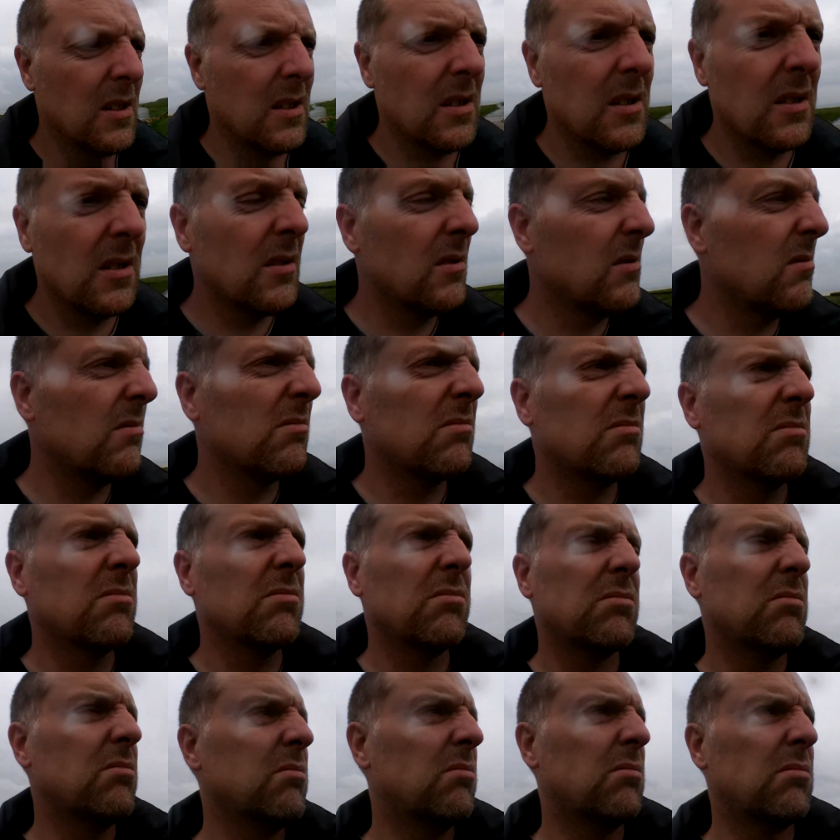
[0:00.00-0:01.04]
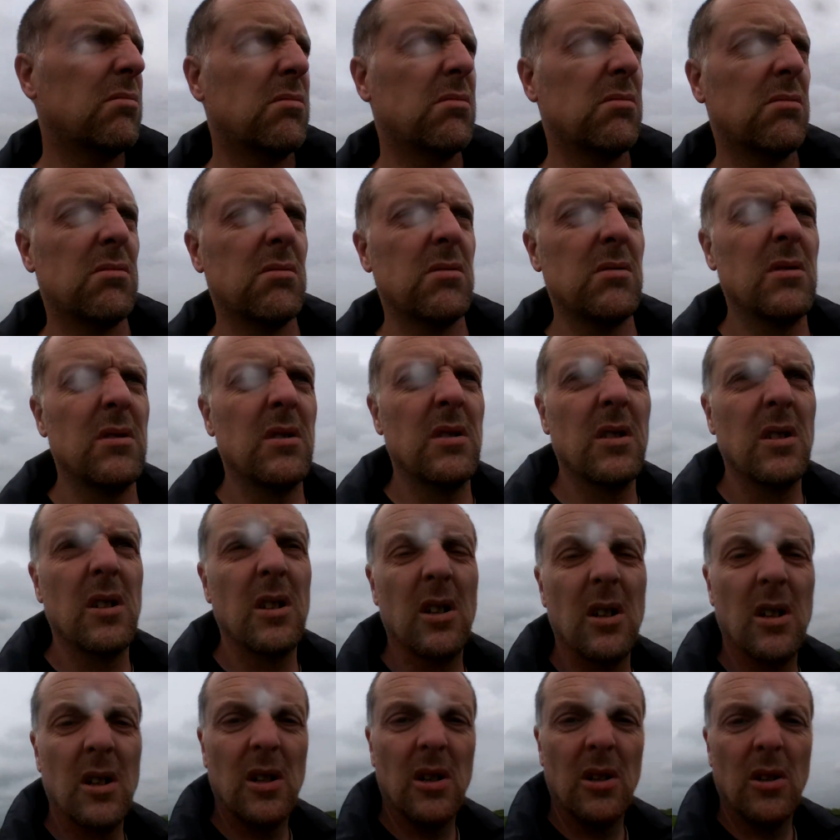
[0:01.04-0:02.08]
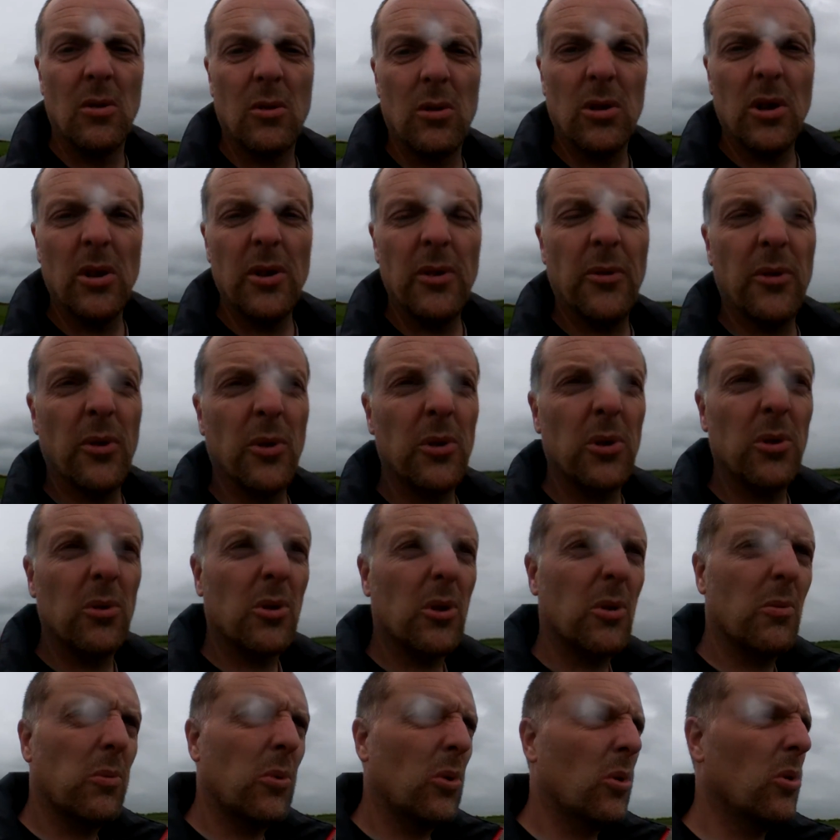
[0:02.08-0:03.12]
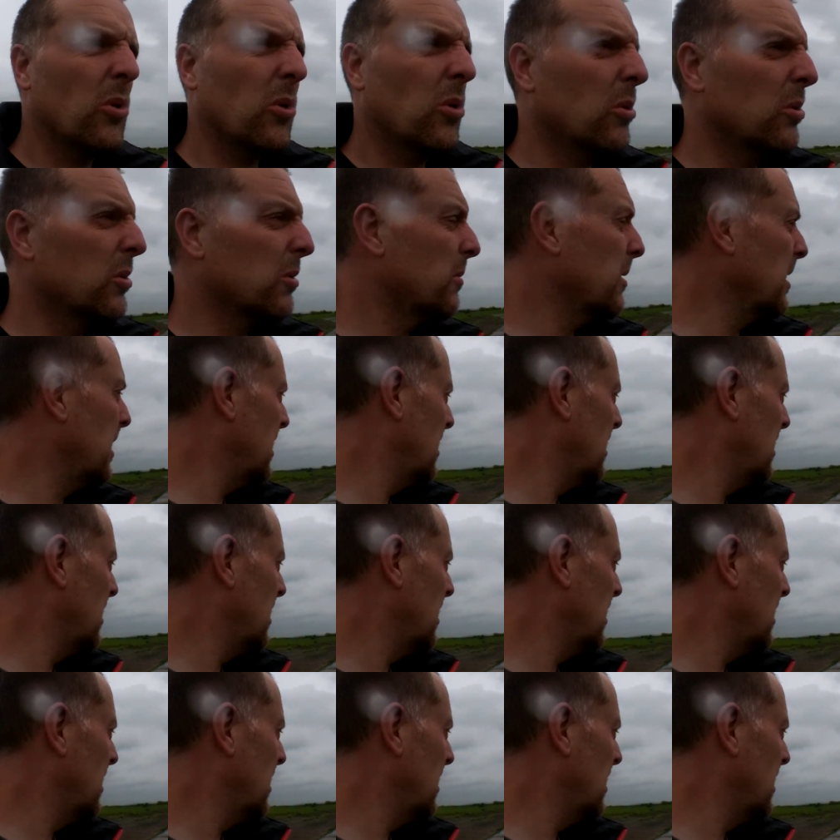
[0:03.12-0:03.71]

Oh. Well, I thought you could walk all the way